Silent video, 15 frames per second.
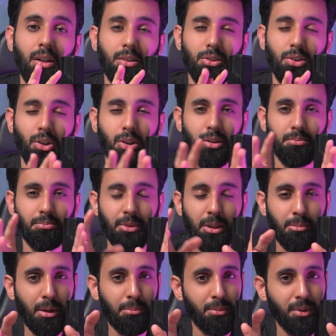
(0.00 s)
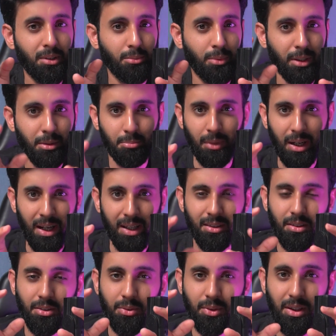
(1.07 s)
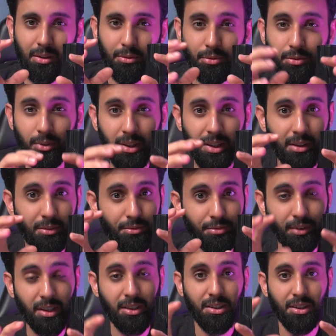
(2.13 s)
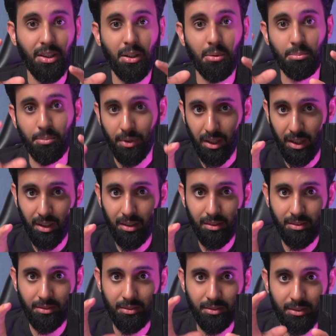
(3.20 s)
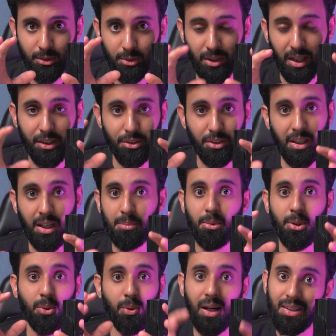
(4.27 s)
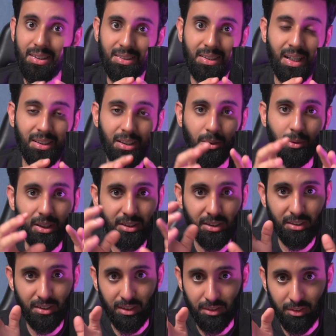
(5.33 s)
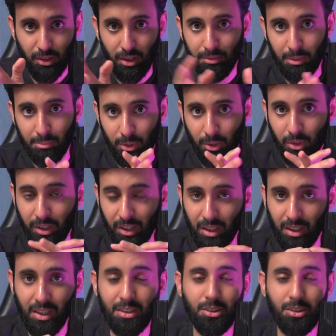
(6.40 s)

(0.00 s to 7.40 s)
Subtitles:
So remember, with math, you need a fully functioning brain so that you're able to understand the questions and solve them accordingly.